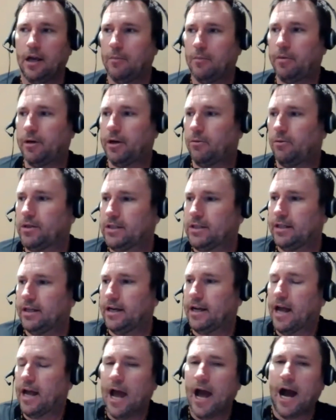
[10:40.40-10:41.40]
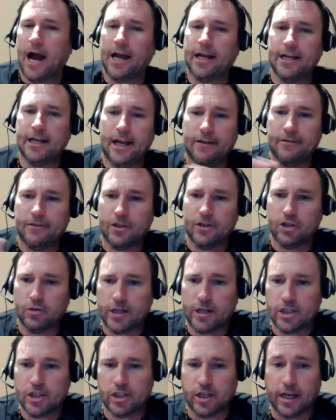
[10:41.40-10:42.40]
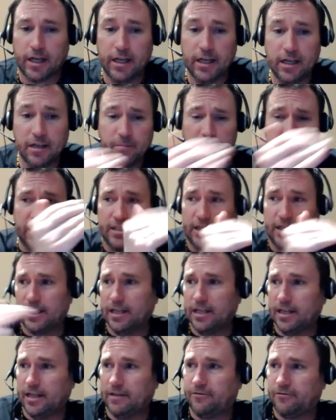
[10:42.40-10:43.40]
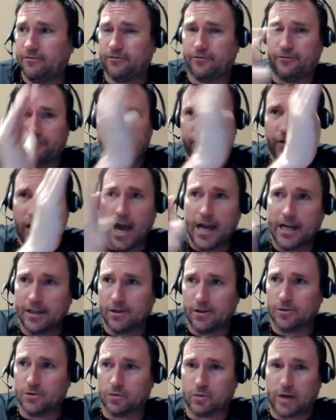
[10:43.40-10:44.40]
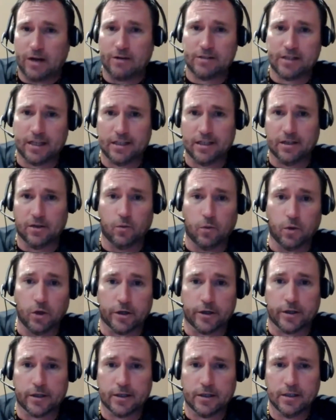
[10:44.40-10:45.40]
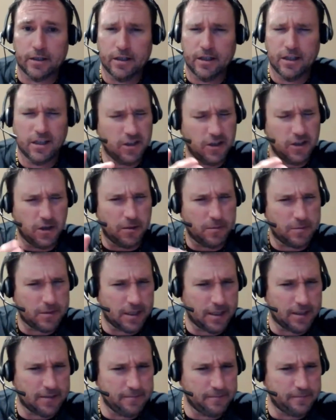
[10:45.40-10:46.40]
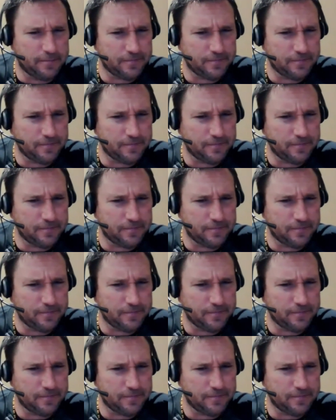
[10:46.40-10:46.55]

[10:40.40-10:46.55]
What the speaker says: but it wasn't like I didn't have the direction I needed because I needed to find those routes that didn't work. You know what I'm saying?